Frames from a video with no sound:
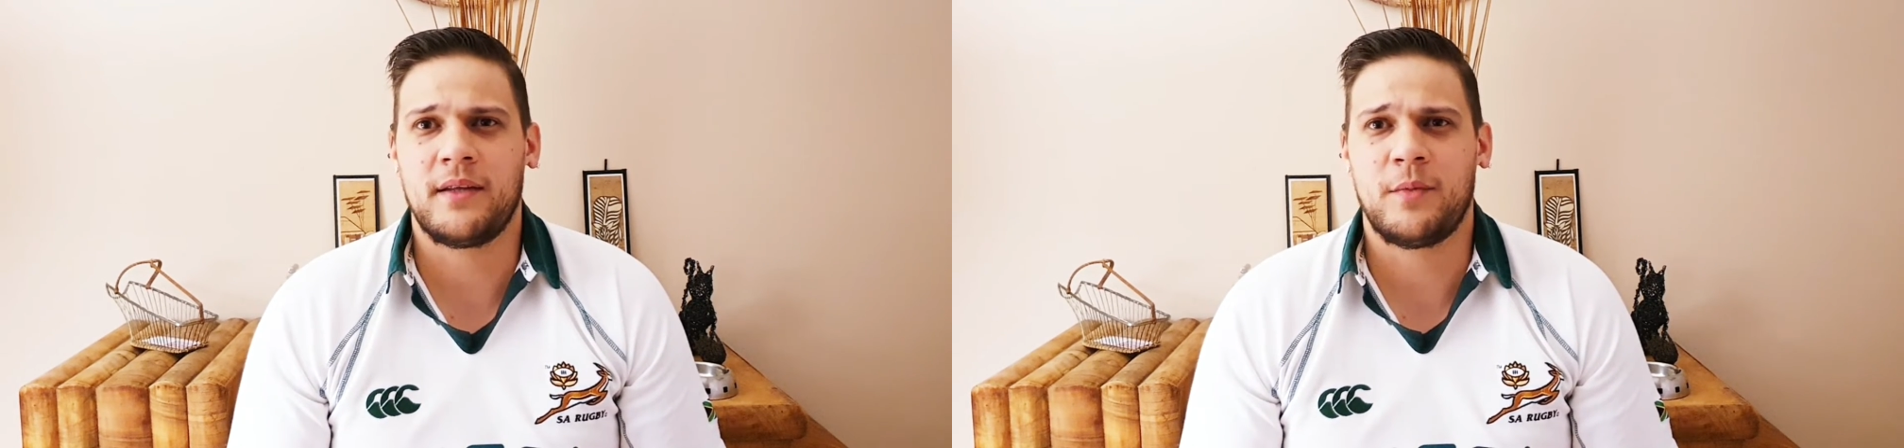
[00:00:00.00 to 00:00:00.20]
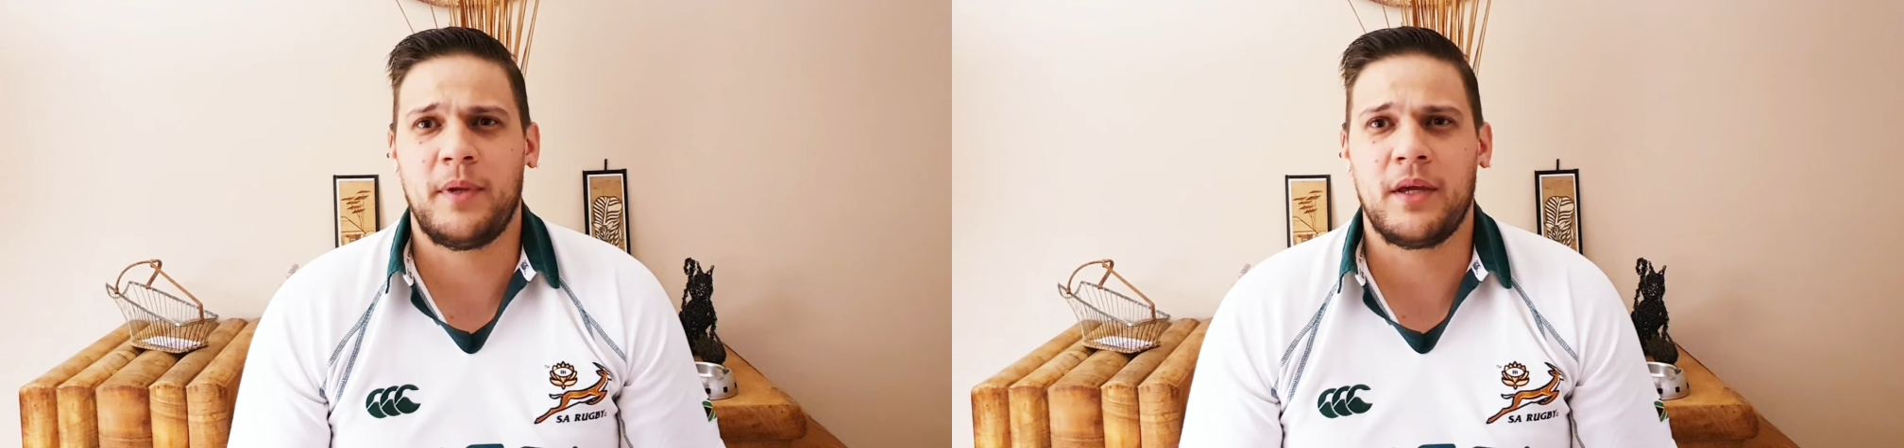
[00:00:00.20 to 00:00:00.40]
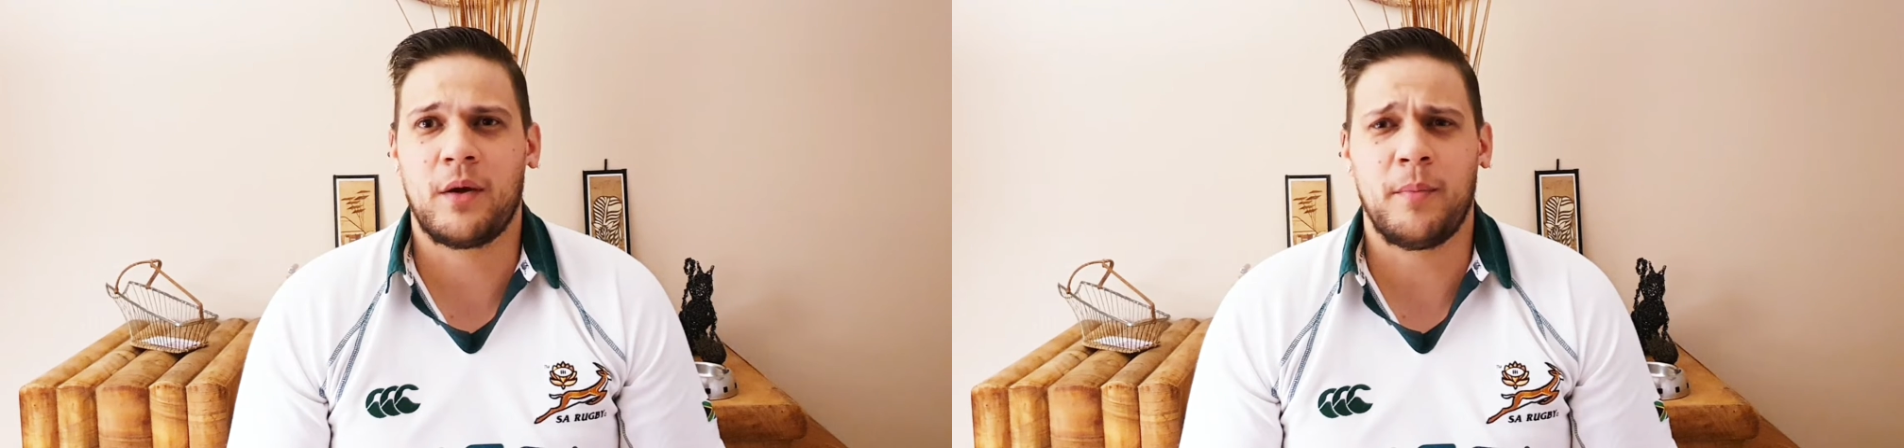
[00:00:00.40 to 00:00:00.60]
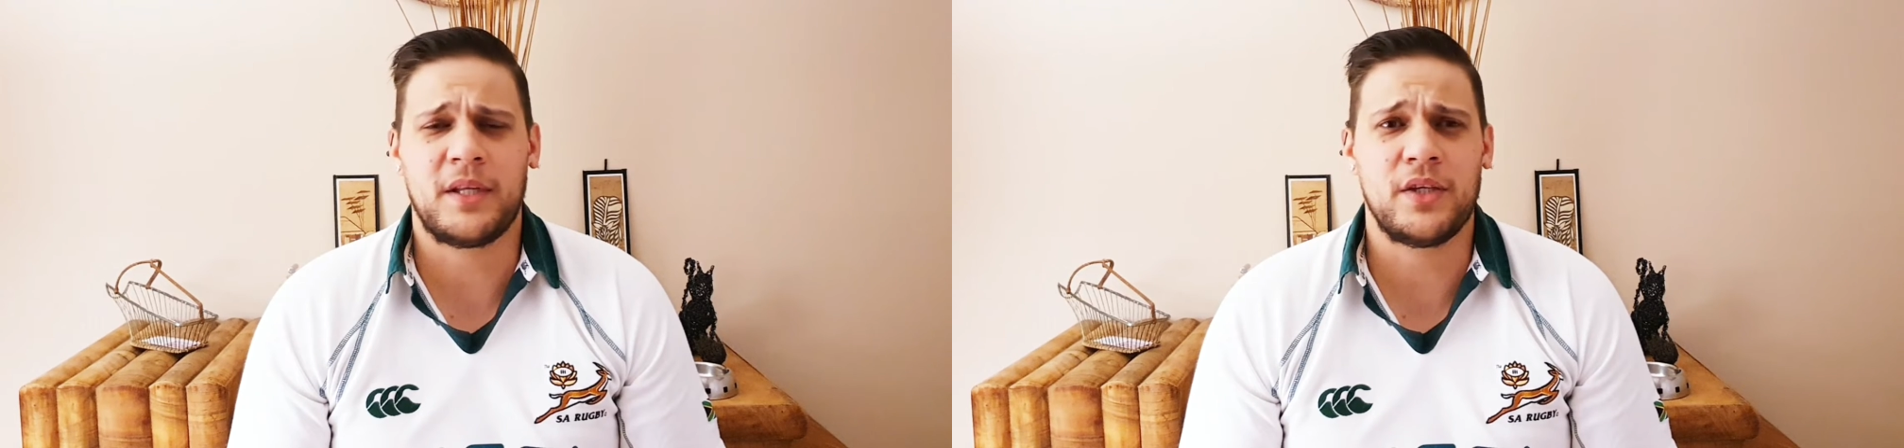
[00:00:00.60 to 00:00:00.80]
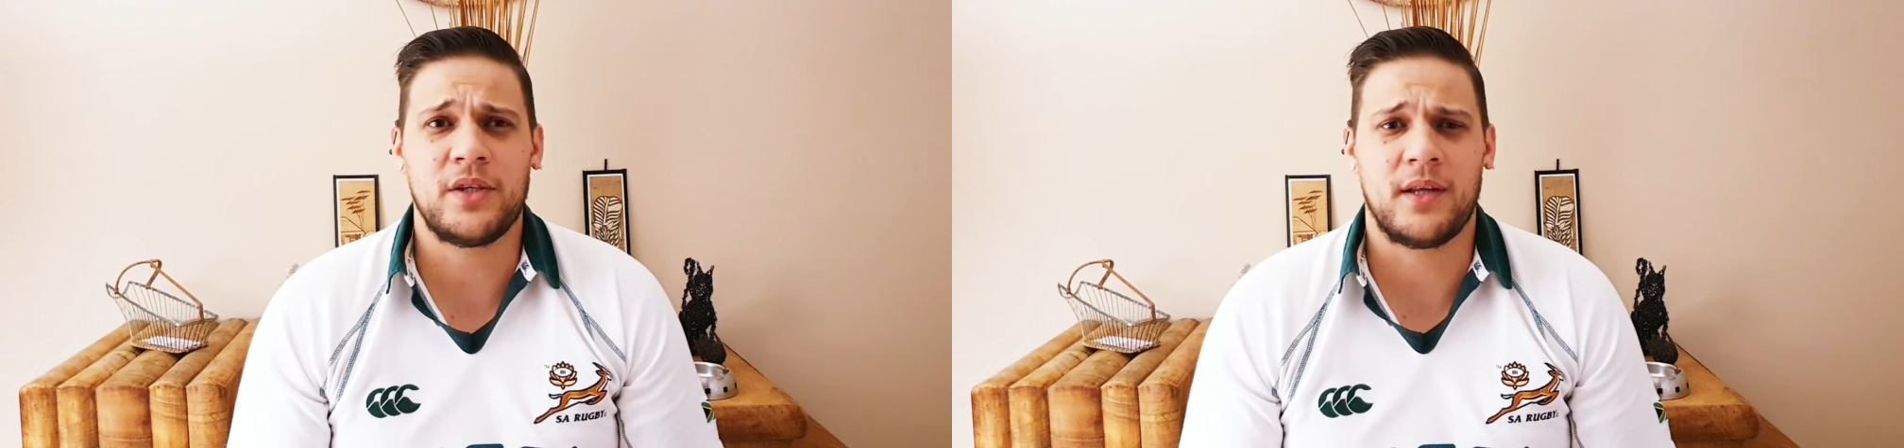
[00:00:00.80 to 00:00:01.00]
to be
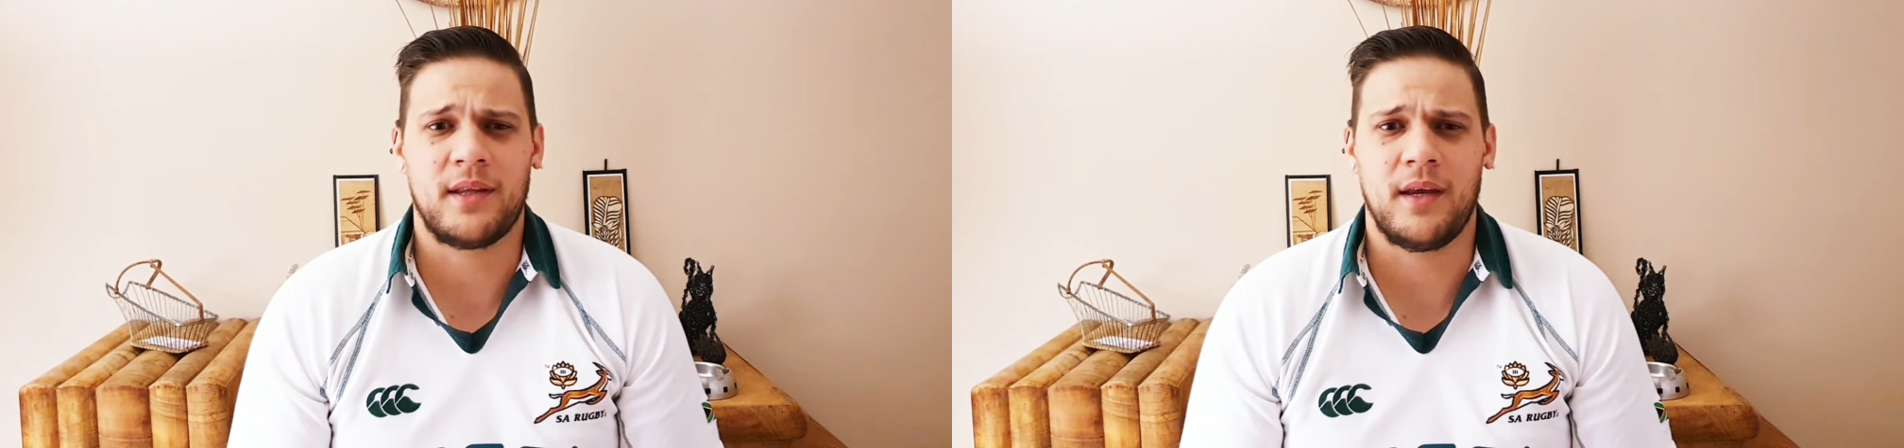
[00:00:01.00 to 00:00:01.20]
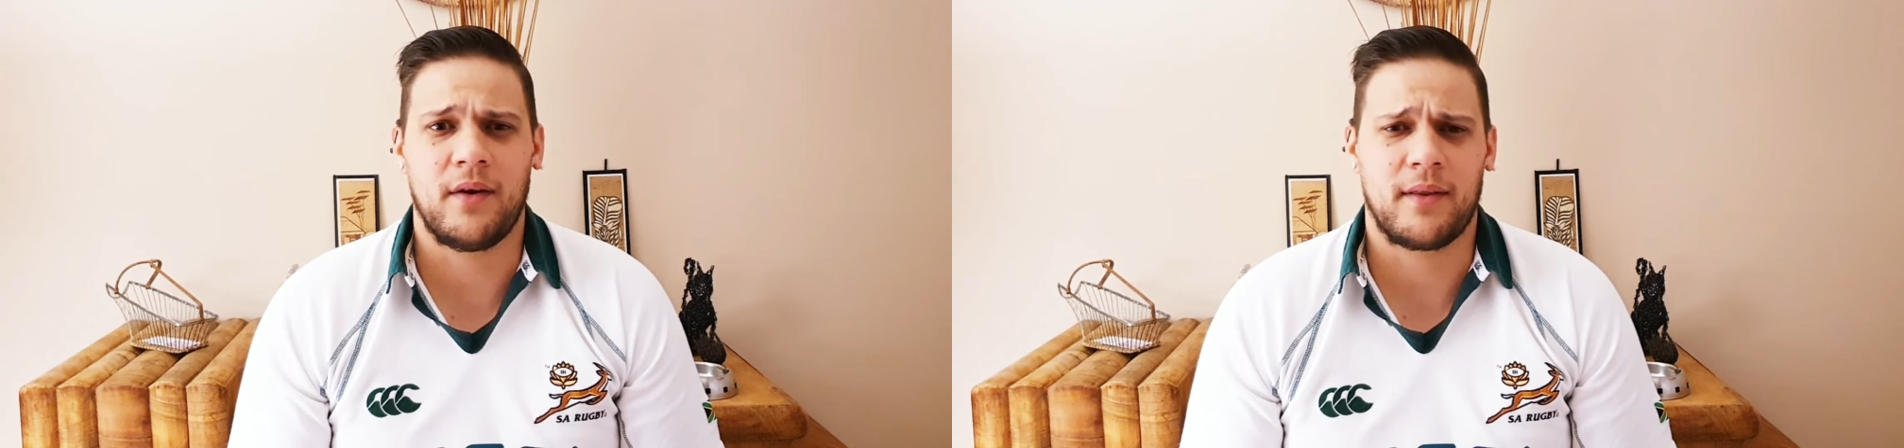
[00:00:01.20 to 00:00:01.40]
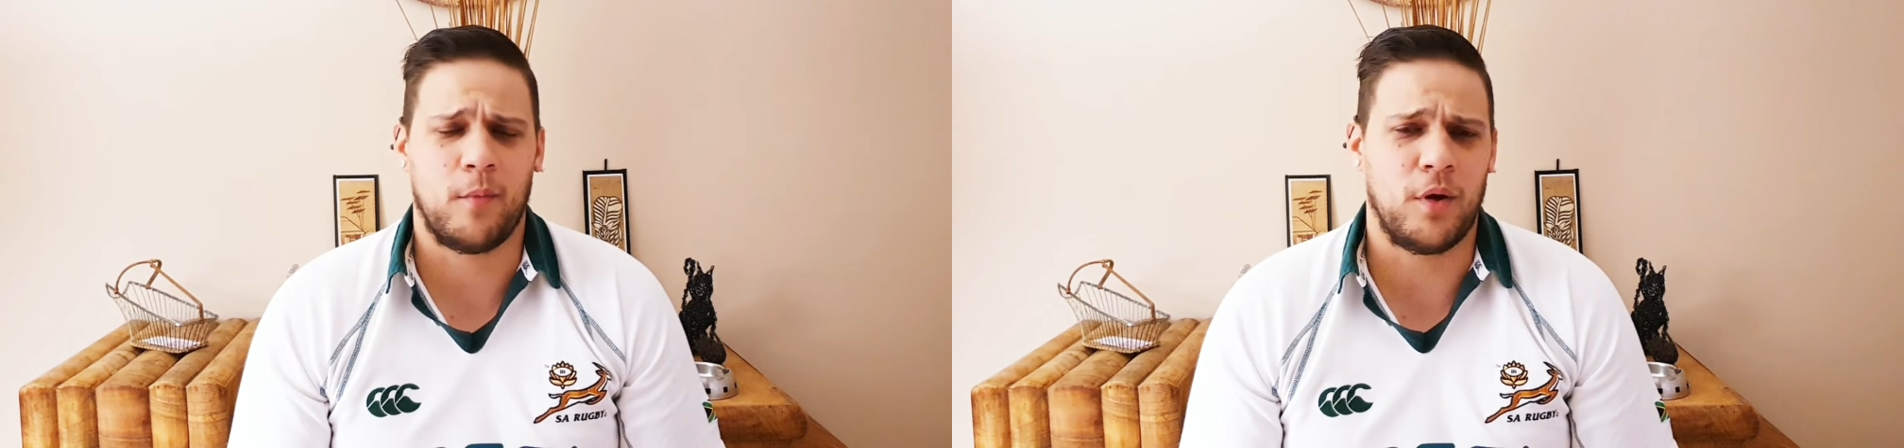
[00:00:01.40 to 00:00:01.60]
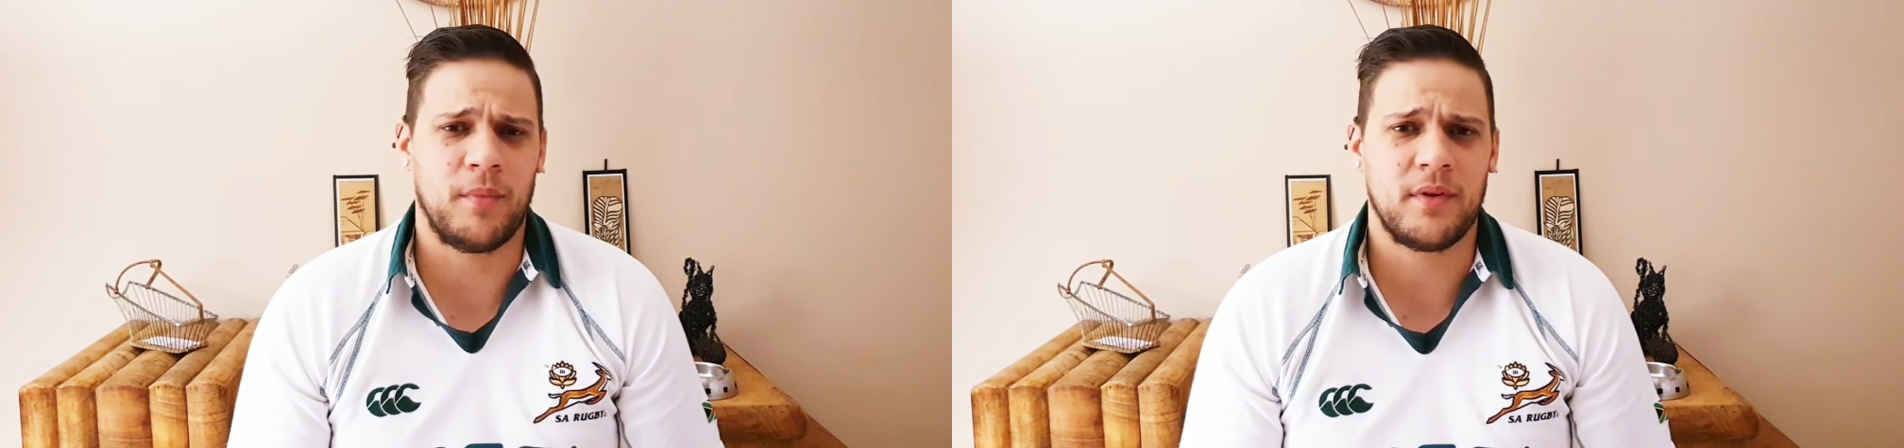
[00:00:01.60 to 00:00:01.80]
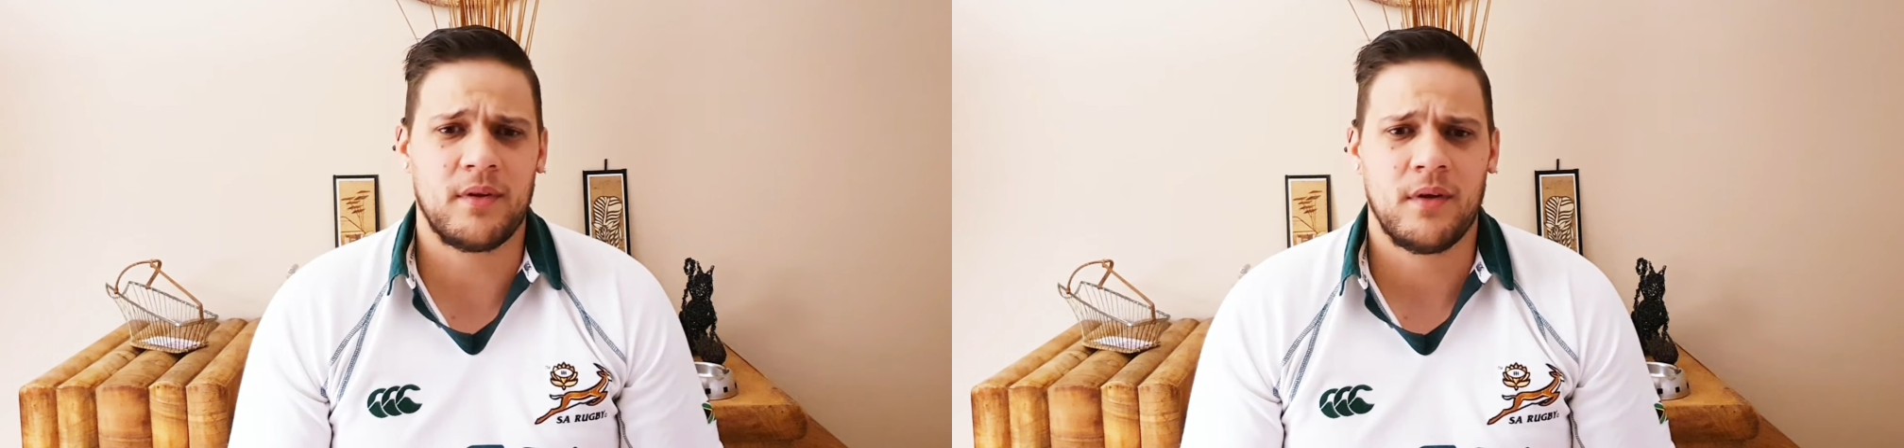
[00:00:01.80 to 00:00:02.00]
competition at 10 at the moment,